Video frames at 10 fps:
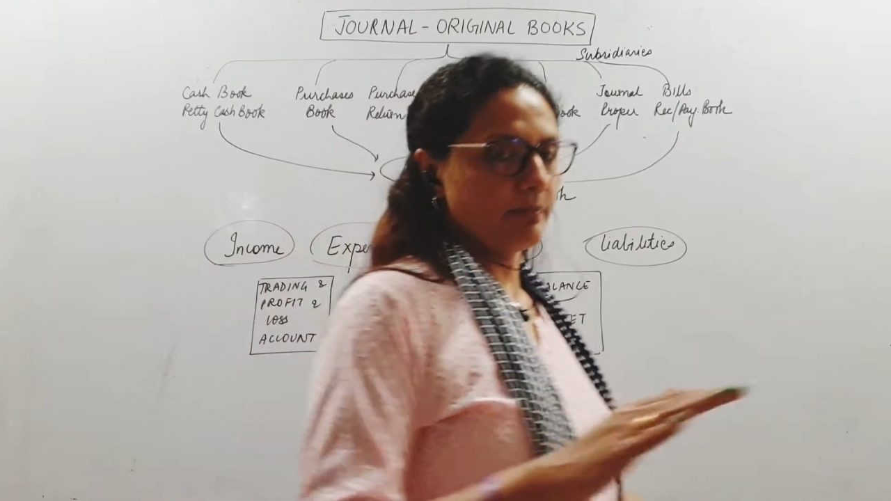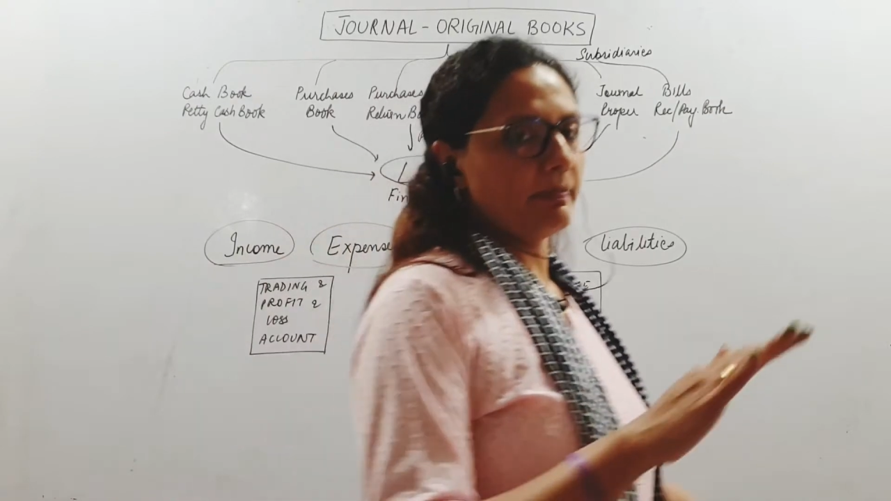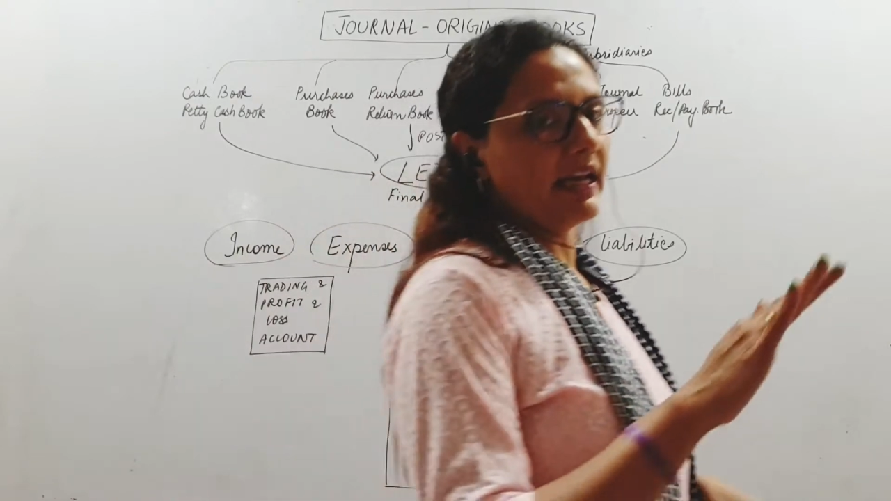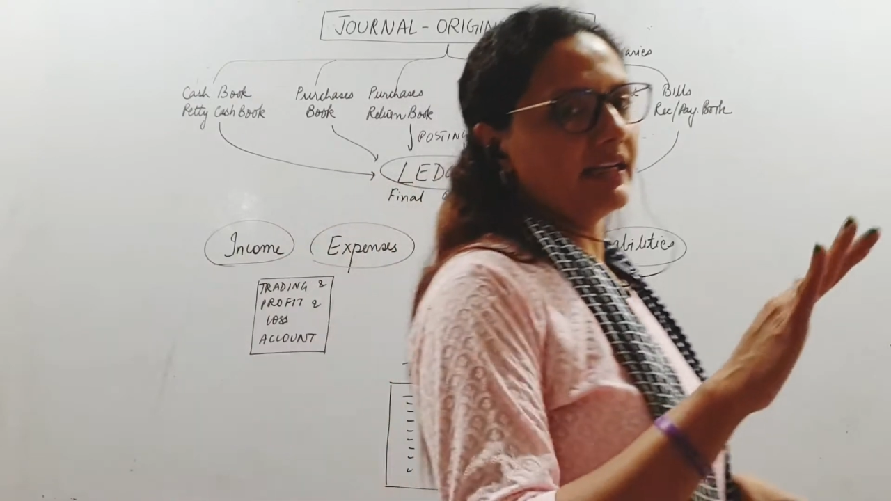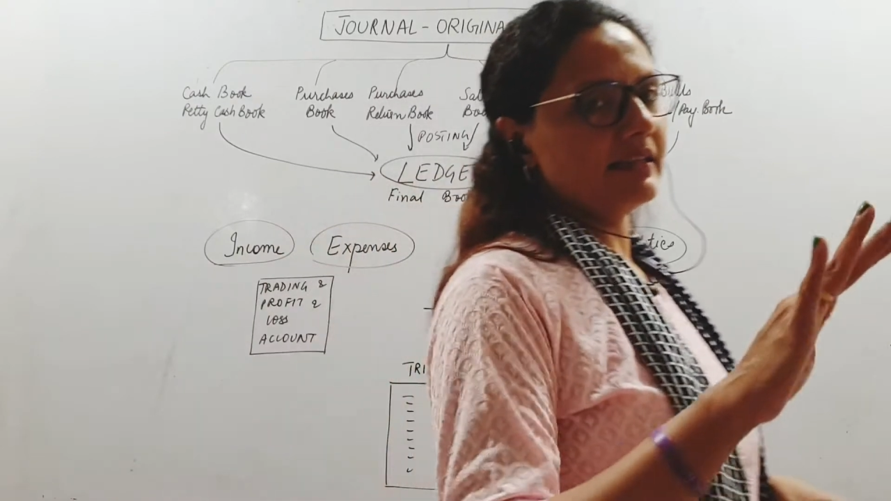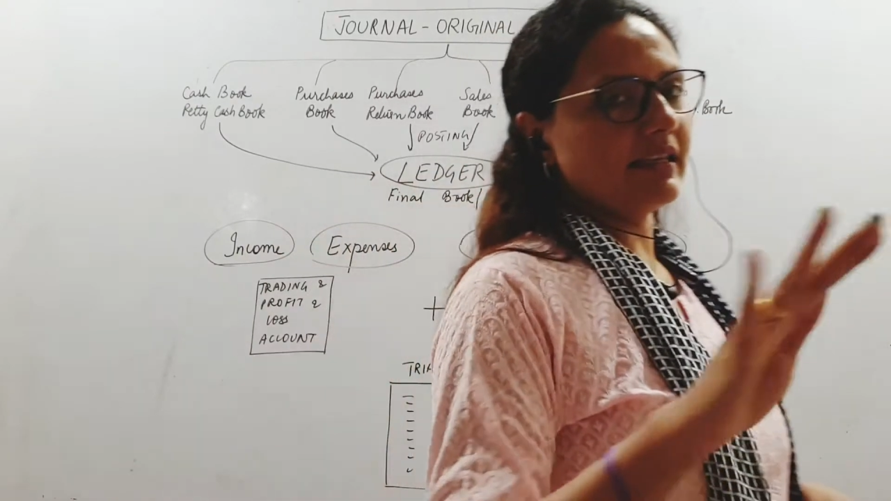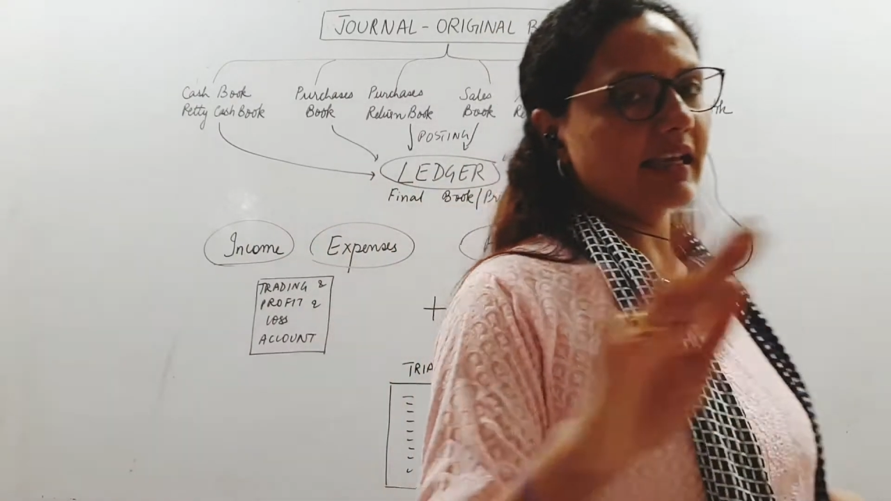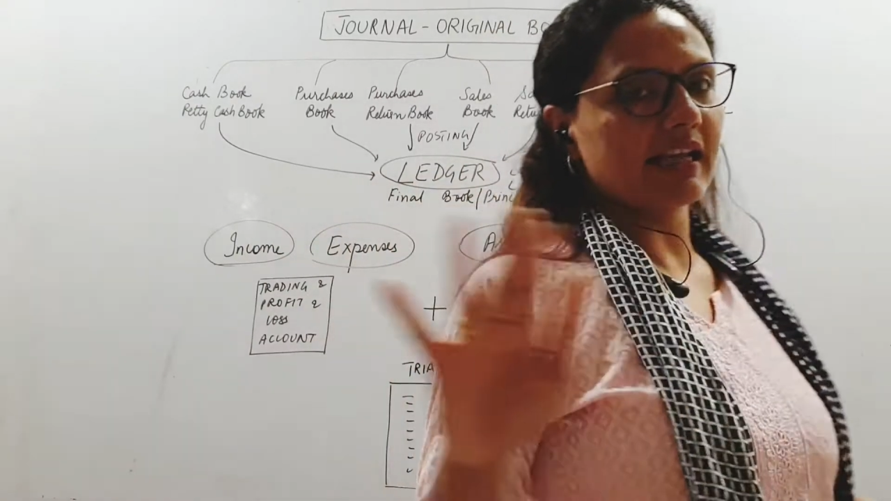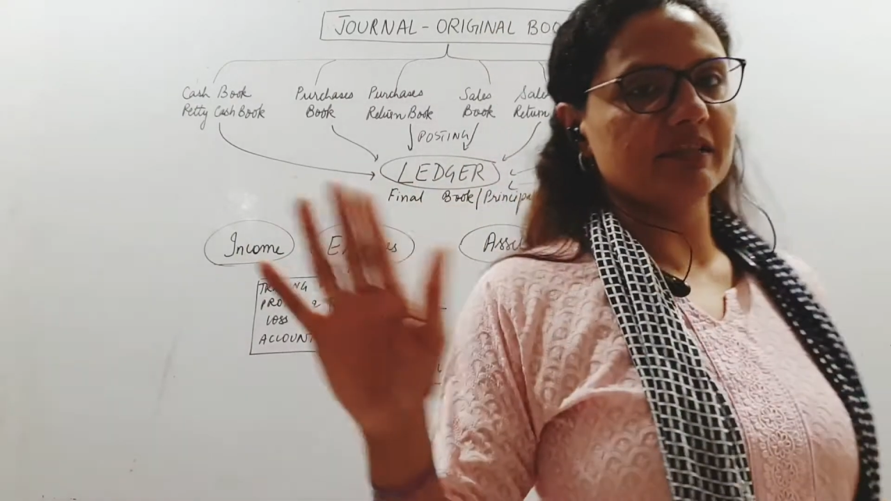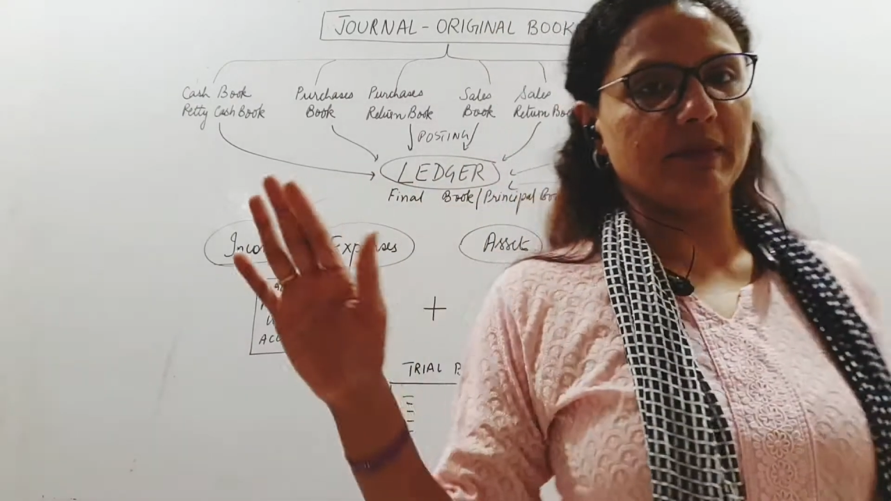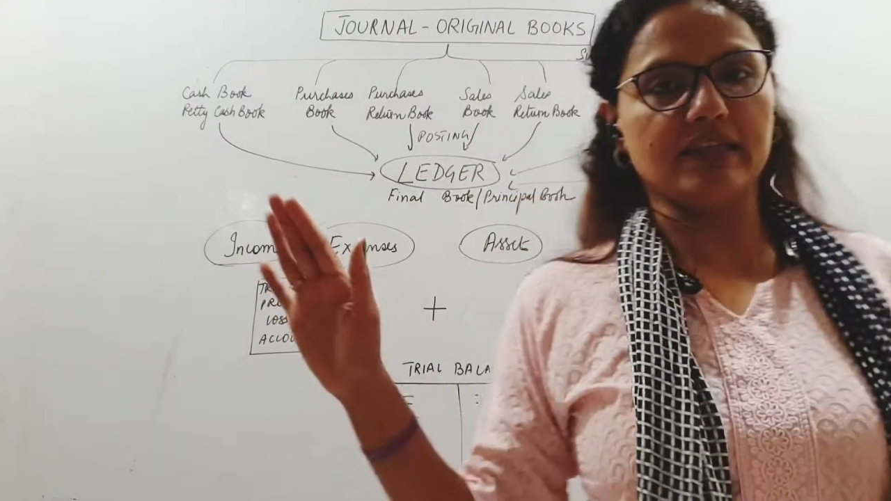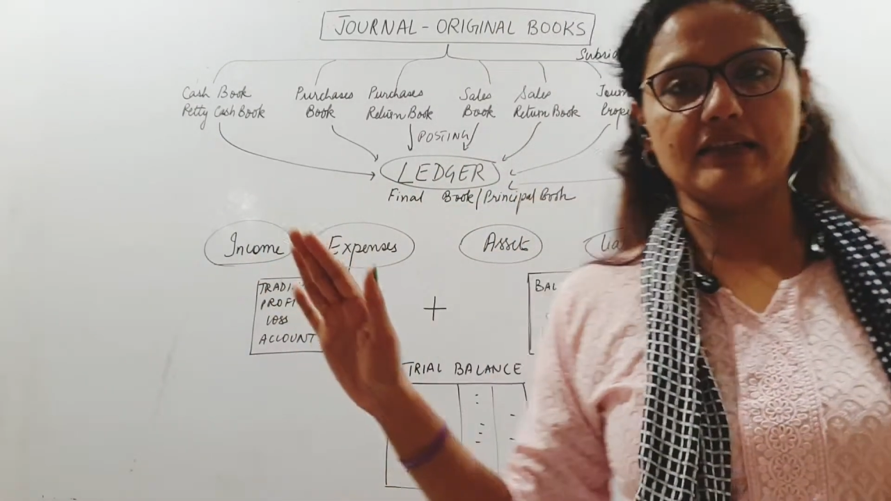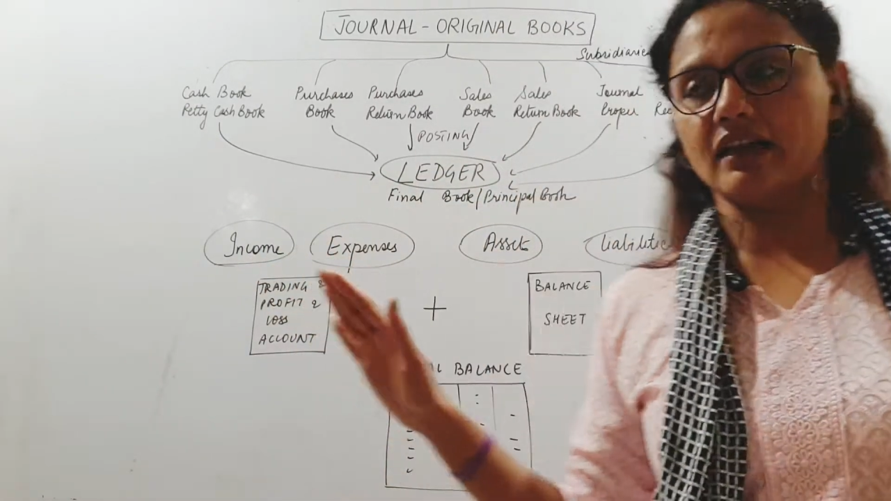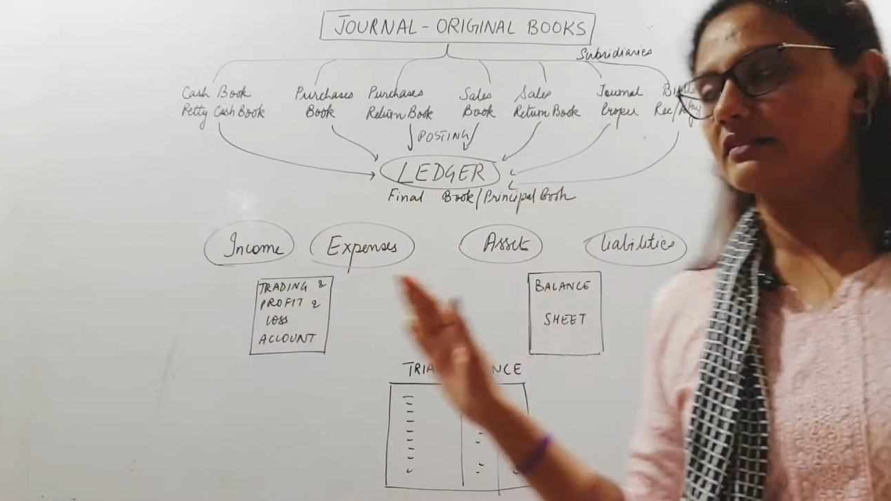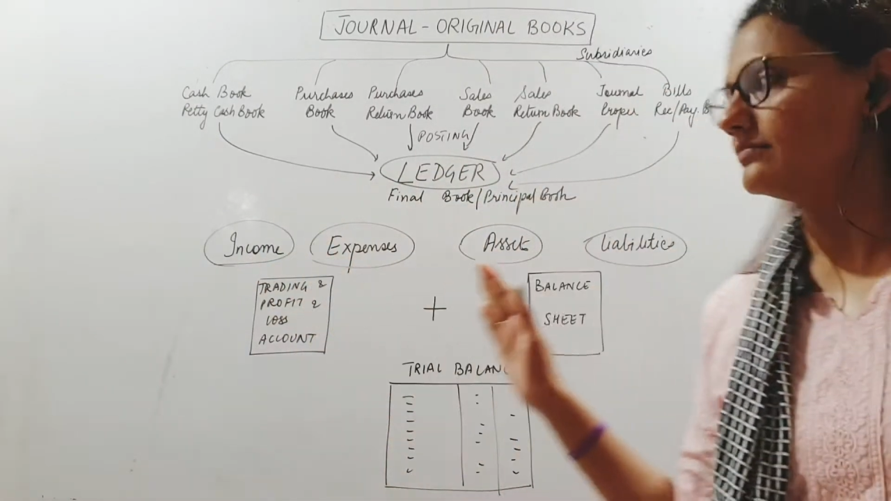balancing has been done.